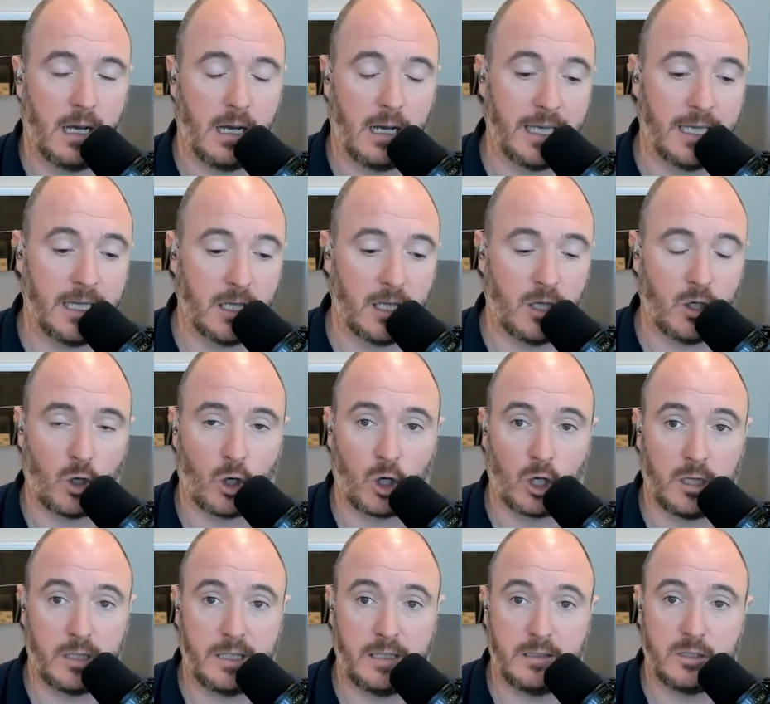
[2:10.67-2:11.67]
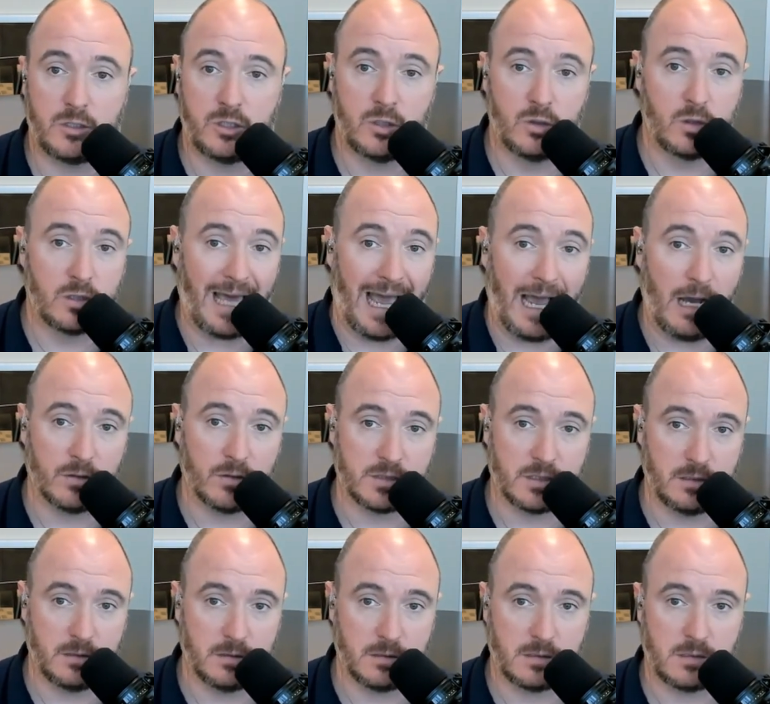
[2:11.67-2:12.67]
in the early
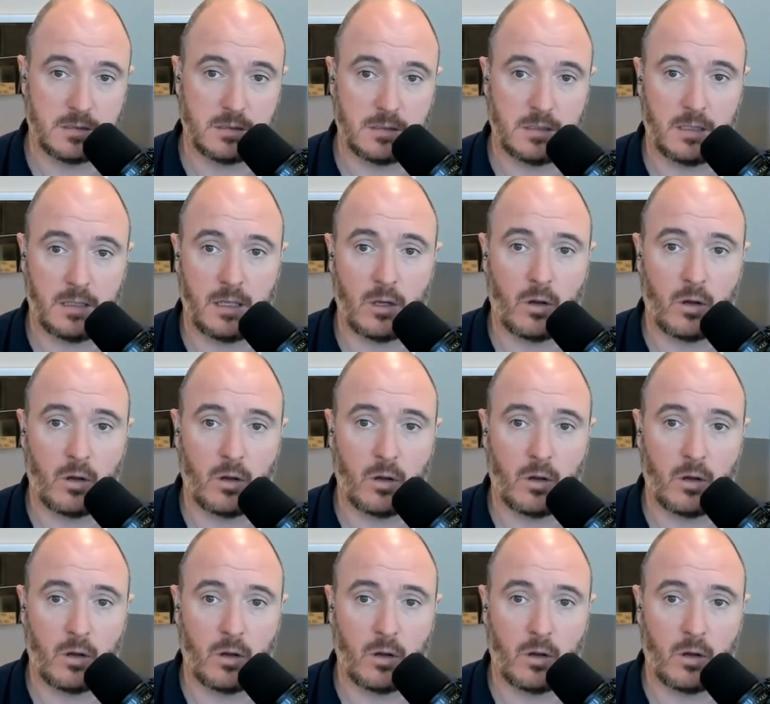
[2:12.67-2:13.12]
2000s,